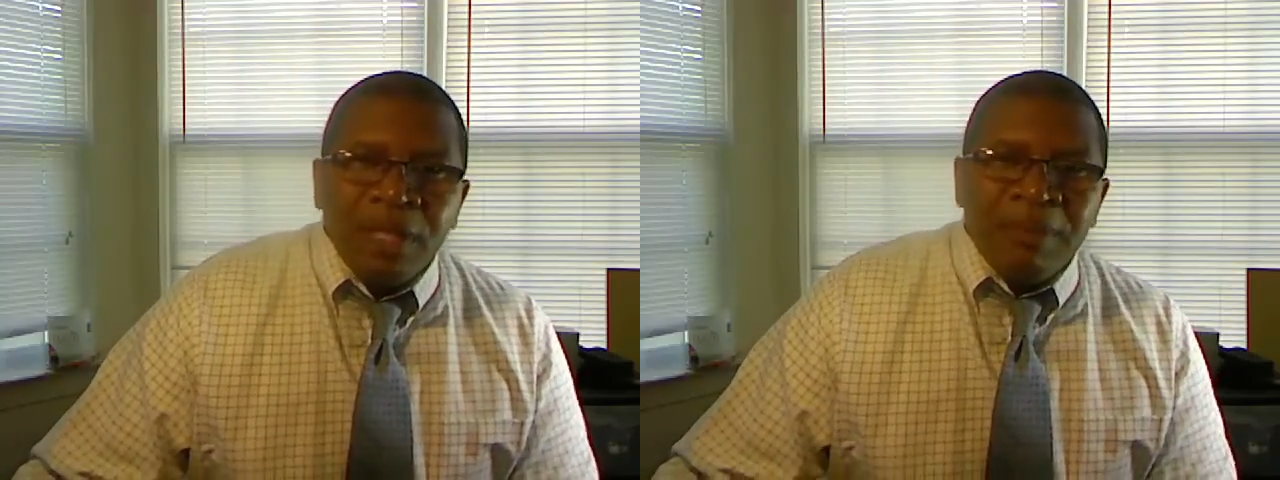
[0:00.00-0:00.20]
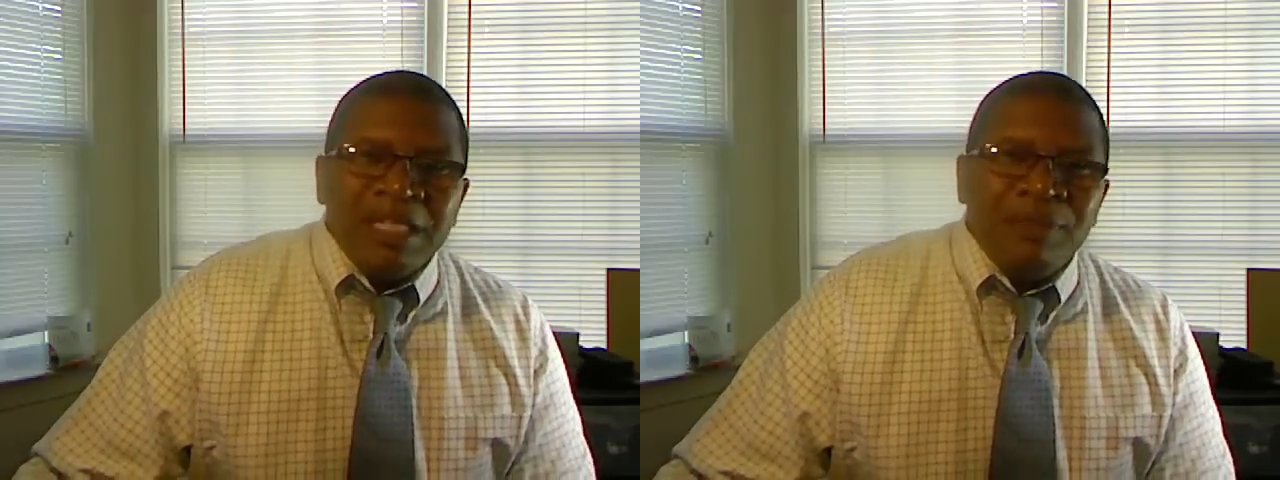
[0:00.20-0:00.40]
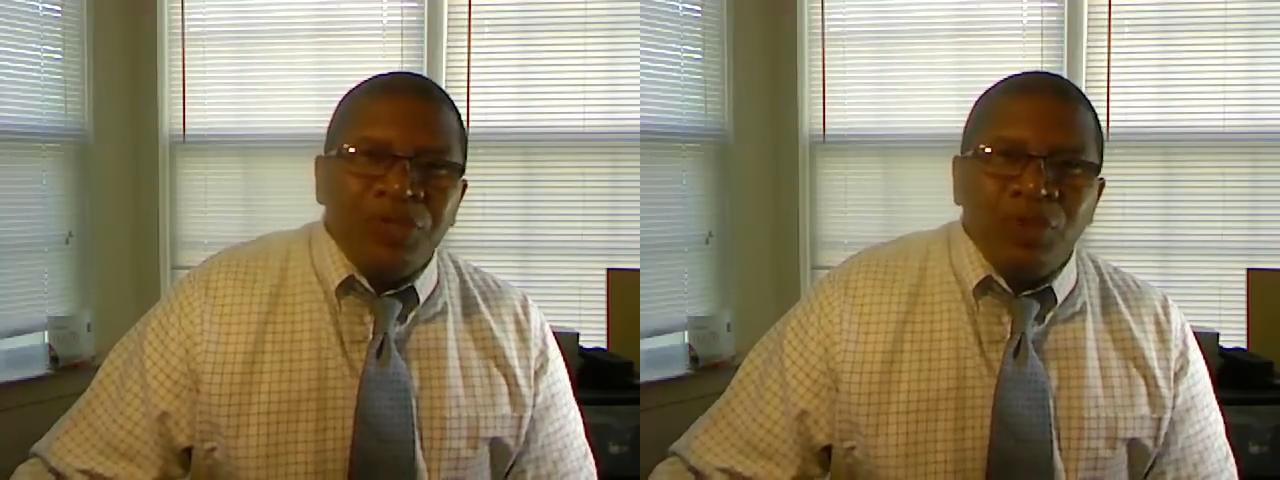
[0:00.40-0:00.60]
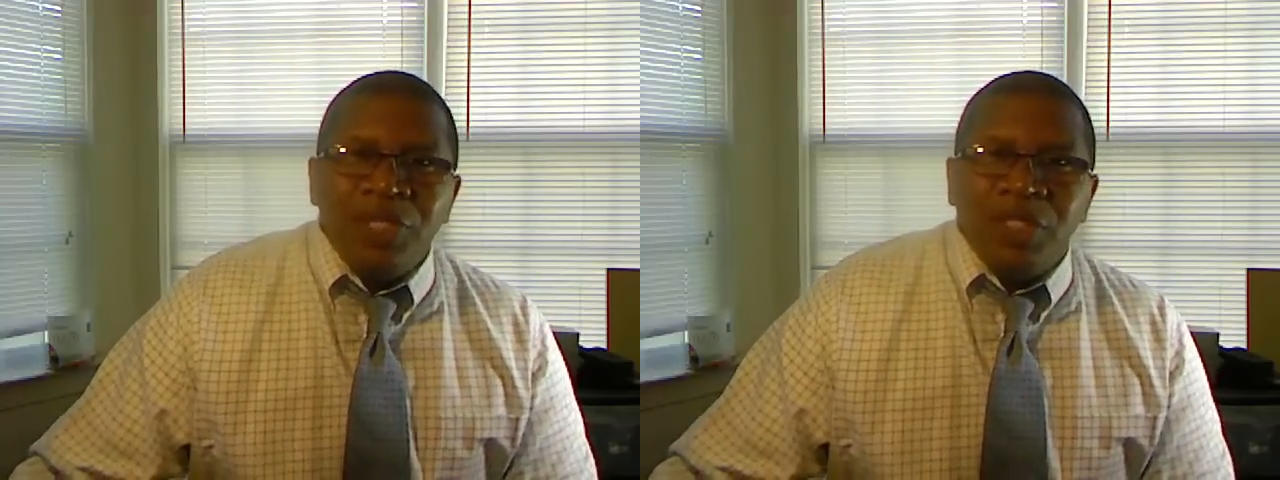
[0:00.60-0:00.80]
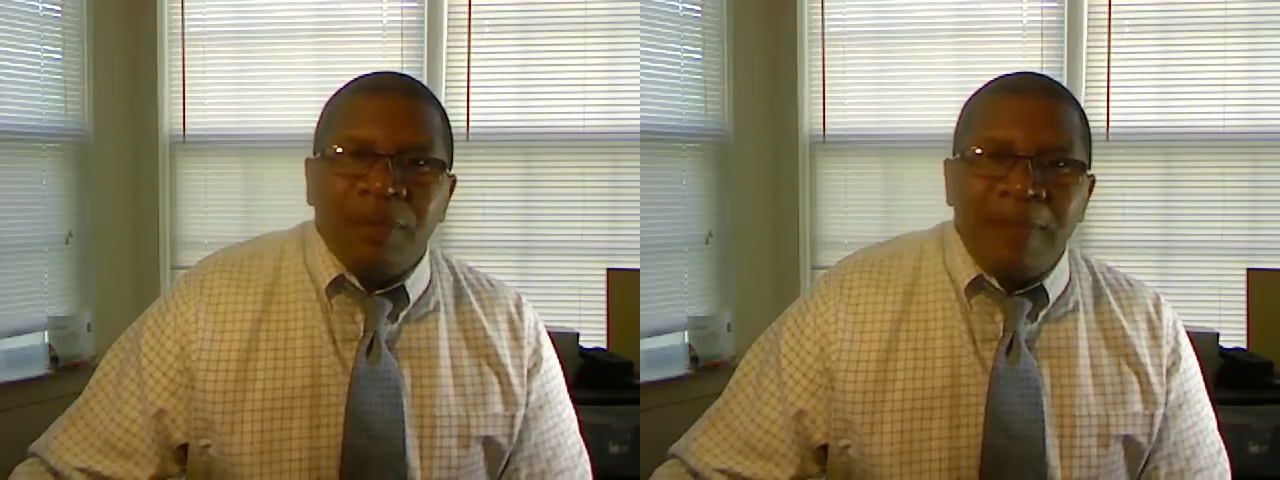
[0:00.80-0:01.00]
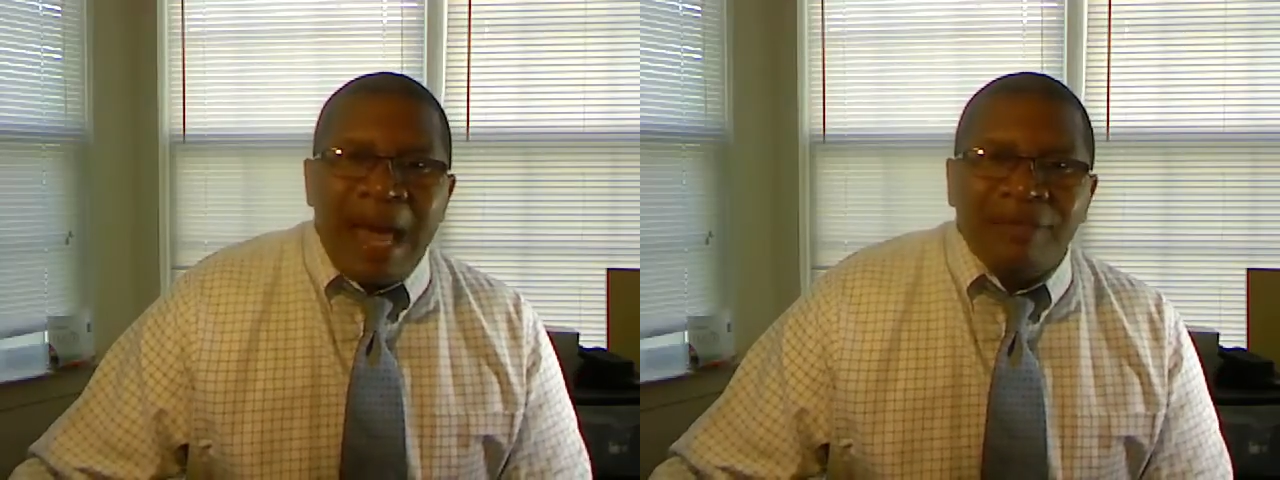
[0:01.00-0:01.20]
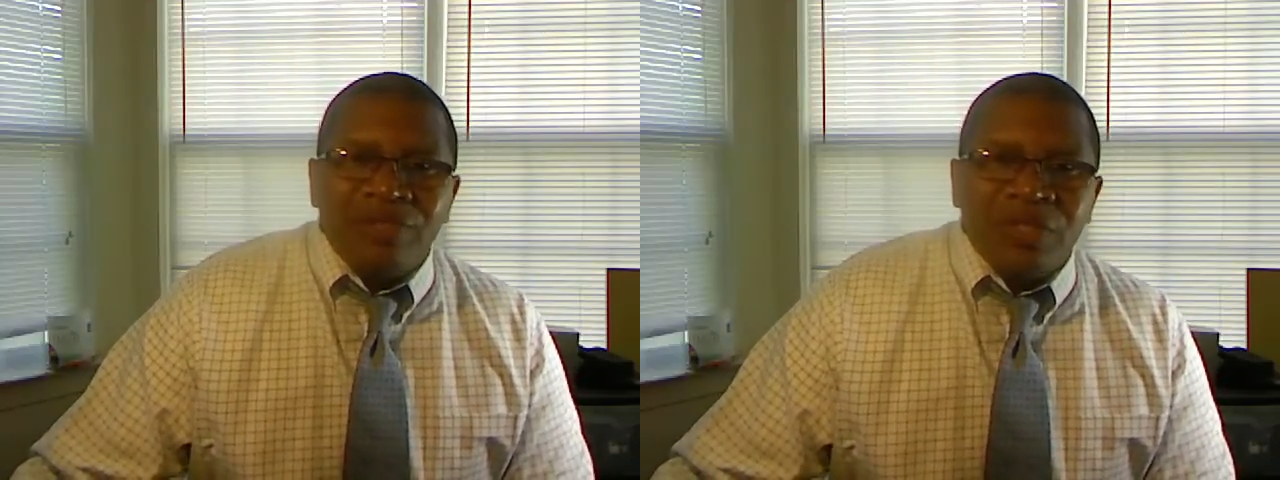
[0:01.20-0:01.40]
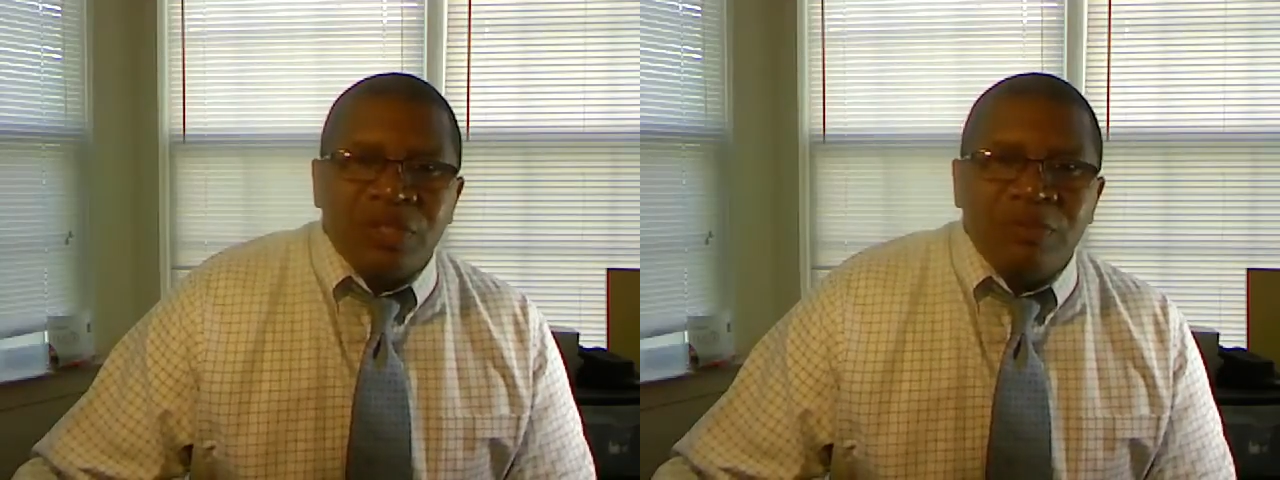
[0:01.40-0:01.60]
in my special agent combative
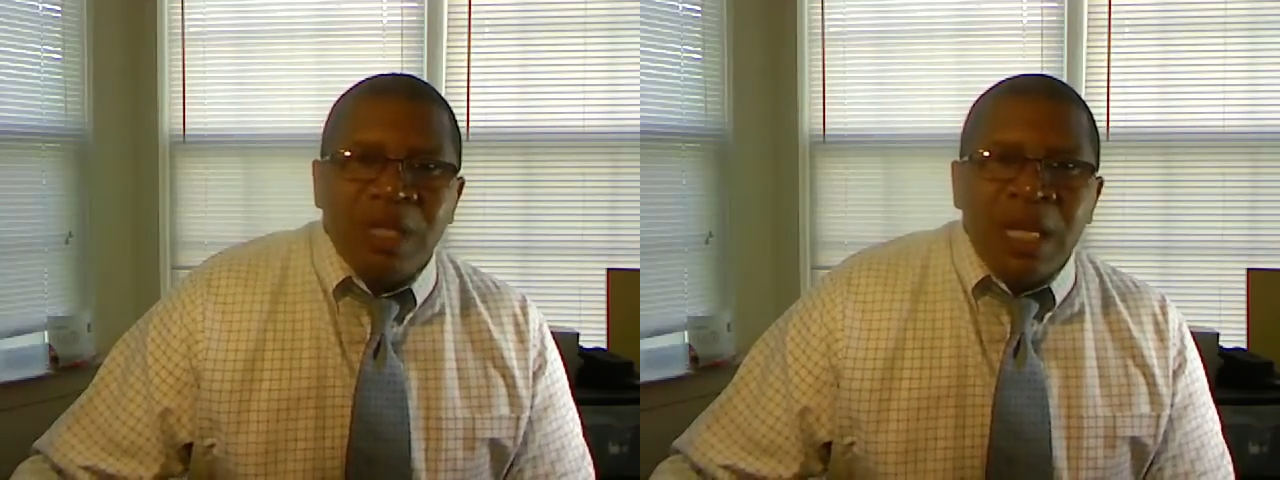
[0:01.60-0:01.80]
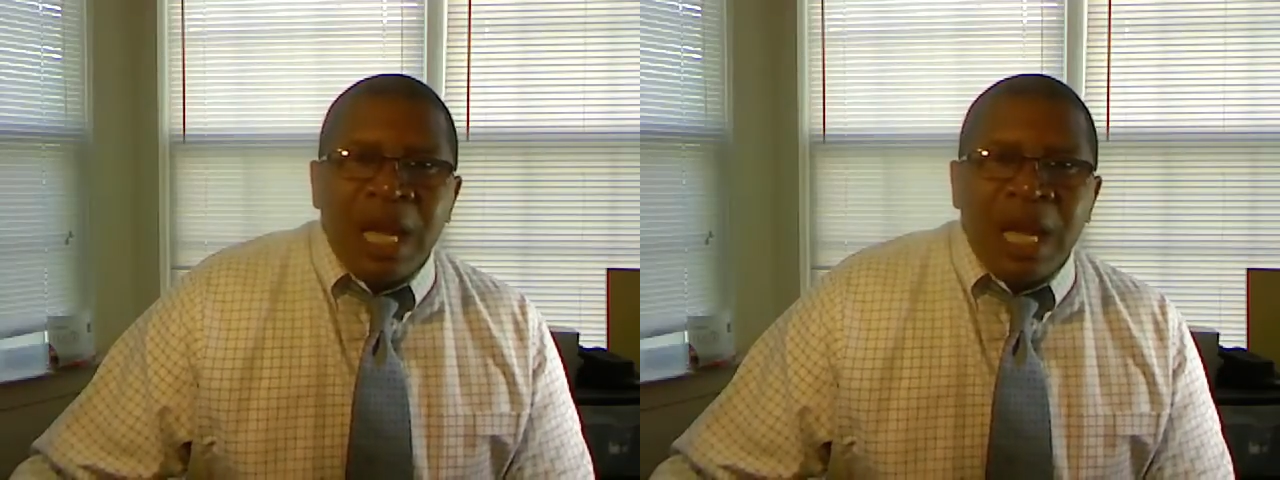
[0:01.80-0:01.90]
system,